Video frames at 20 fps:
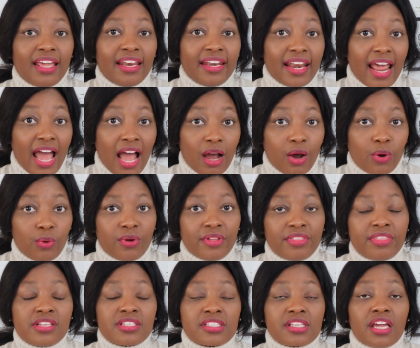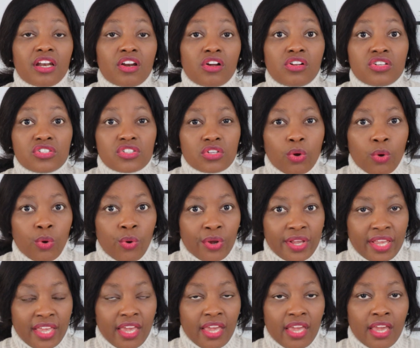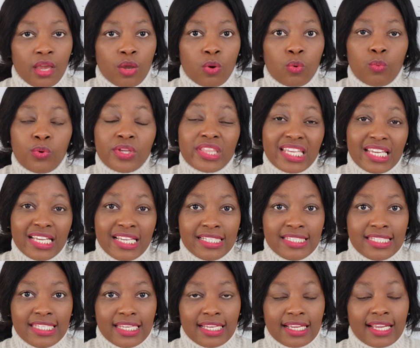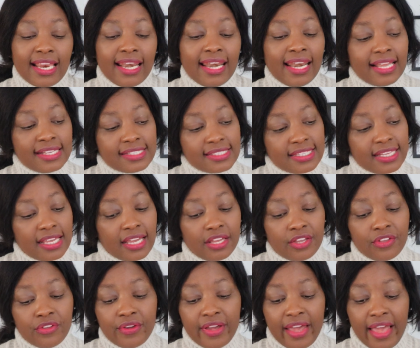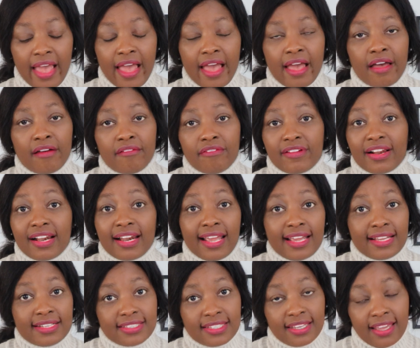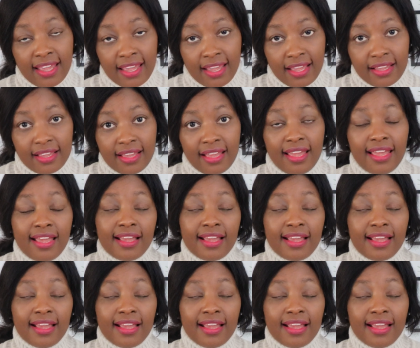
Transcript: Now, this can also occur with eating. Let's say you have client A.